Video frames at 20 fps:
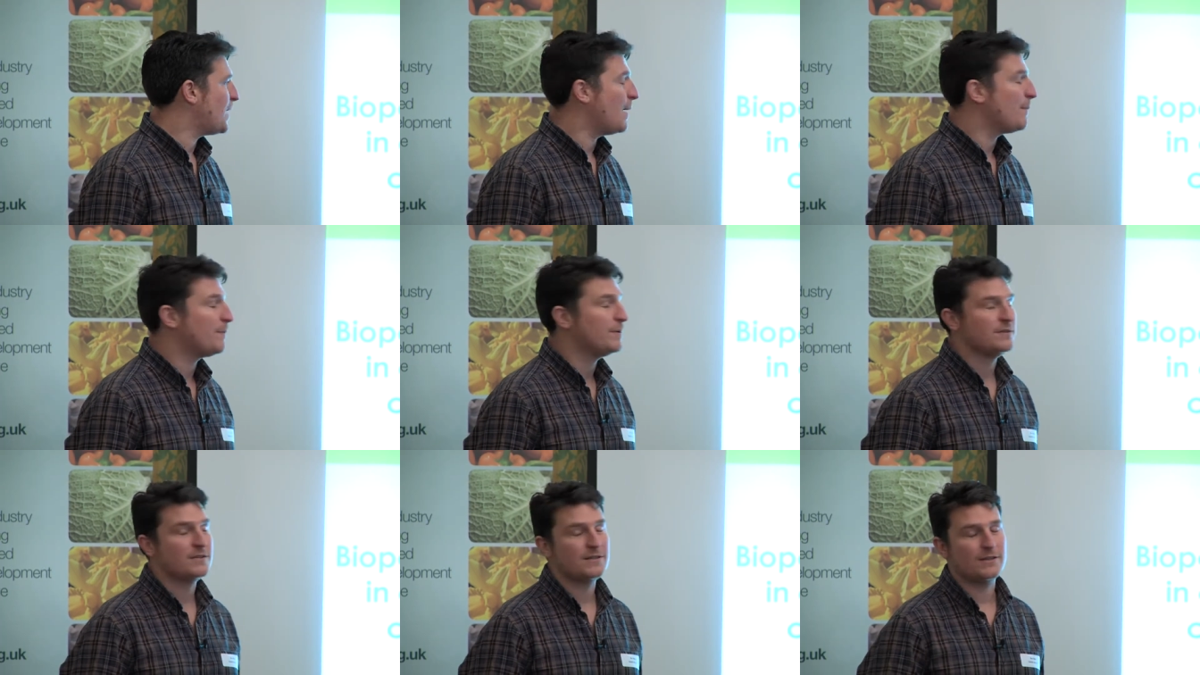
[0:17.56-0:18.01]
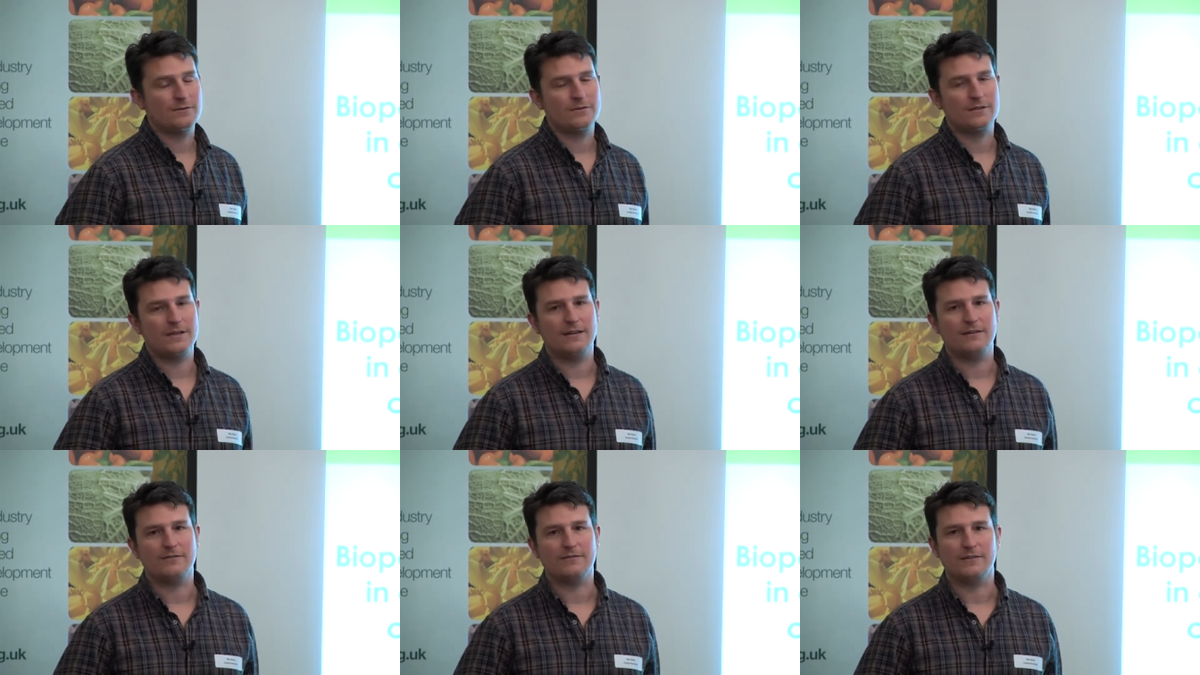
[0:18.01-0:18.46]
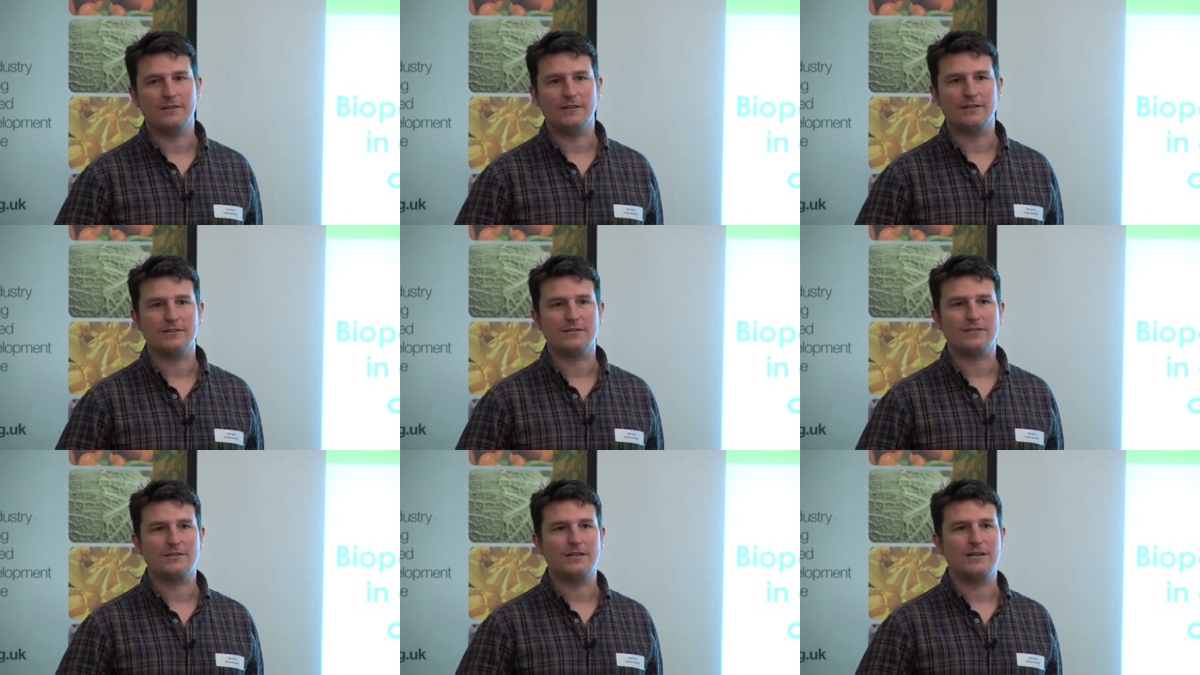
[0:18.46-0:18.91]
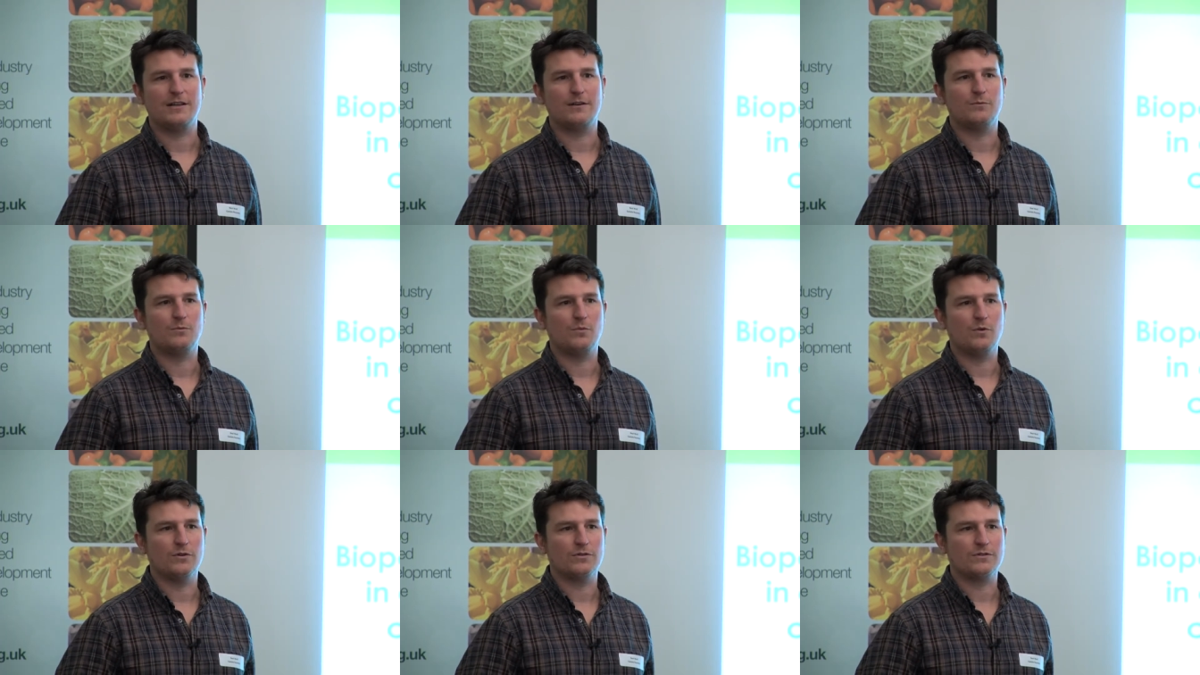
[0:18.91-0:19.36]
up until the end of last year
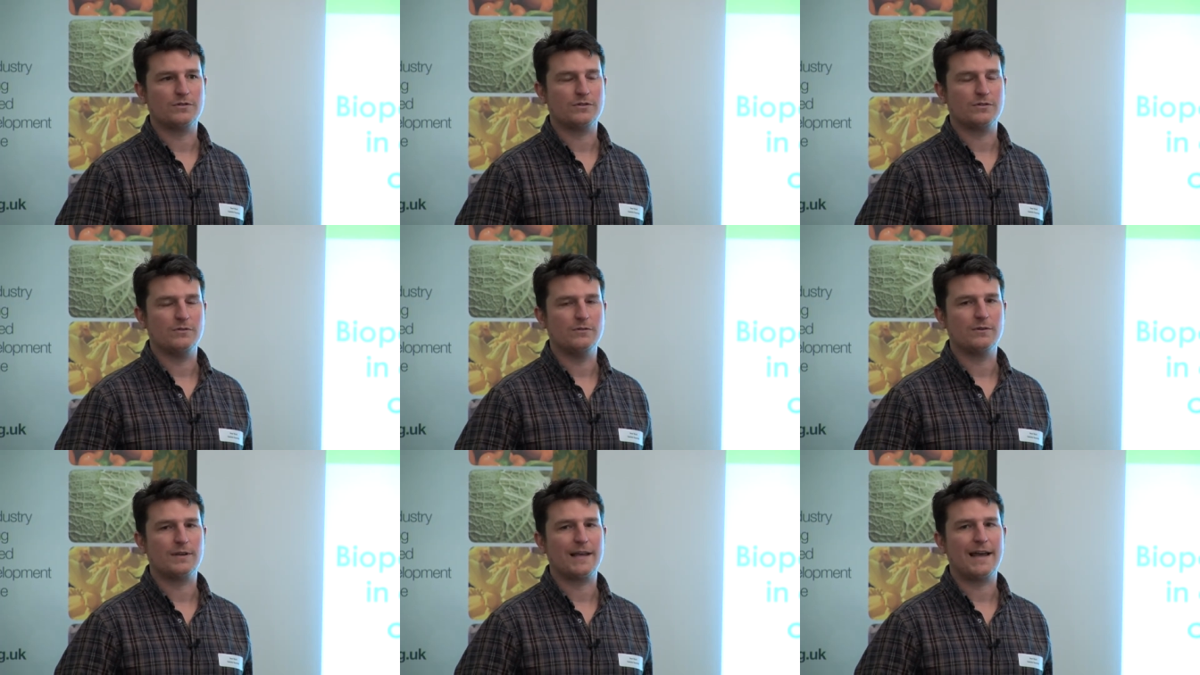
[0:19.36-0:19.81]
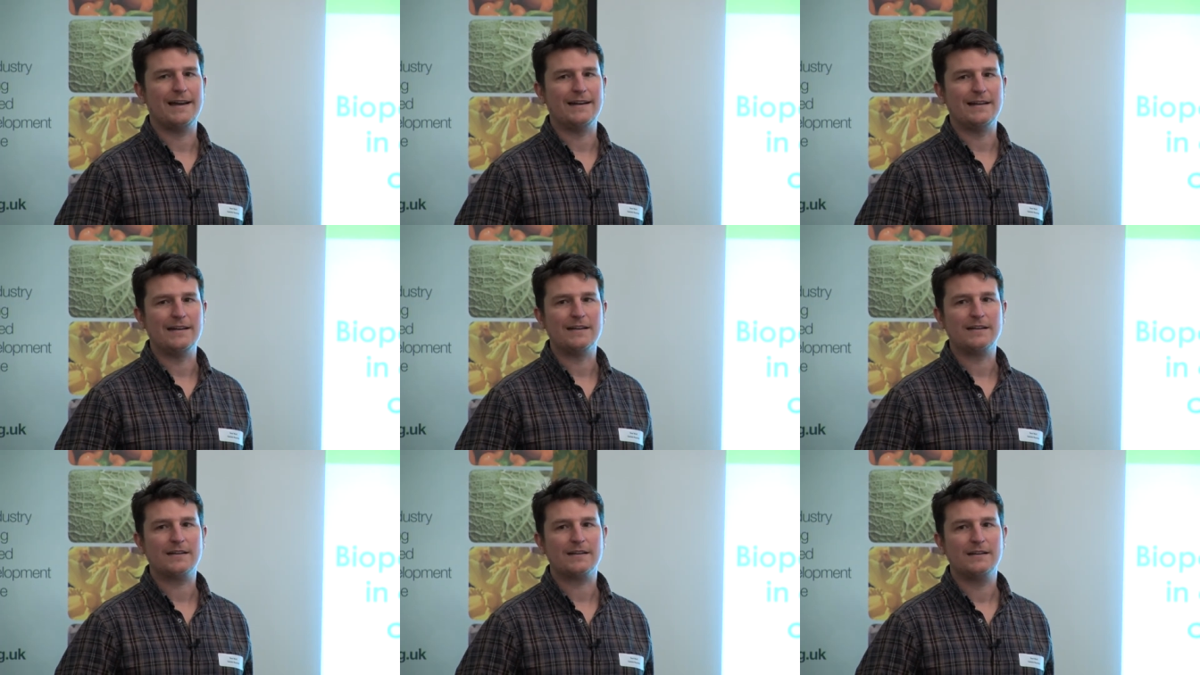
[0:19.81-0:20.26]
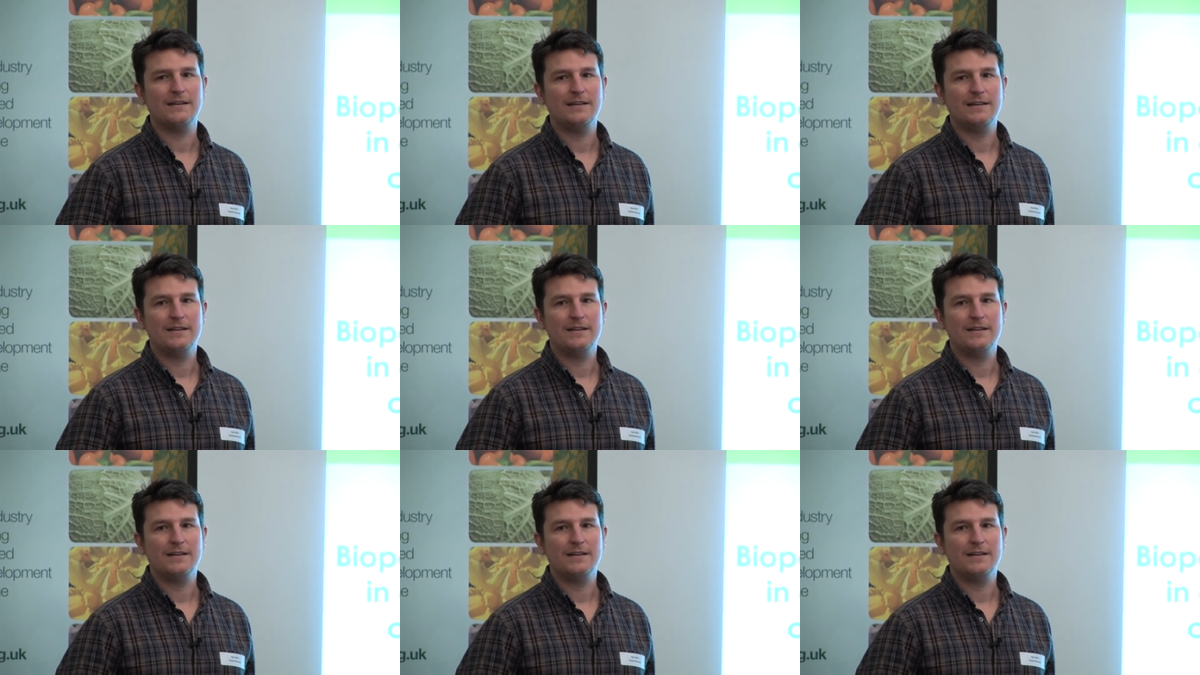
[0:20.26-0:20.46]
was organic,